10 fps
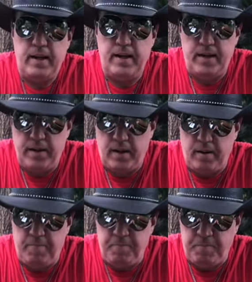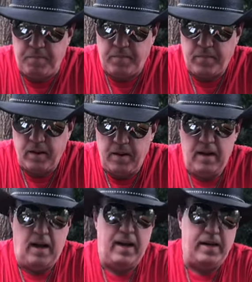and
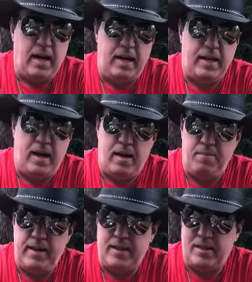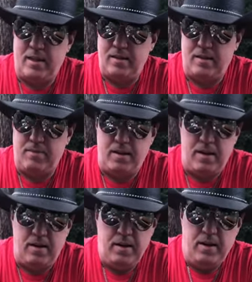I kind of made
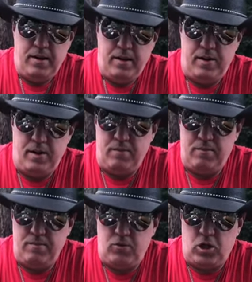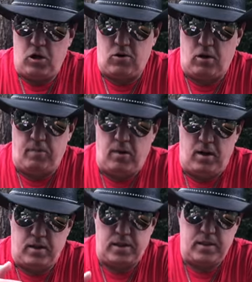some, charcoal
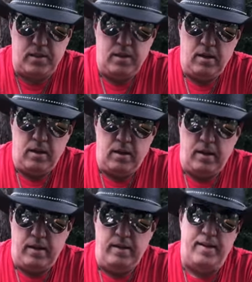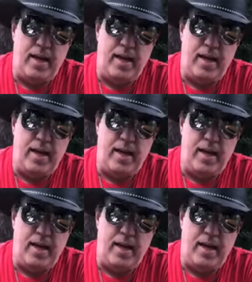marks. And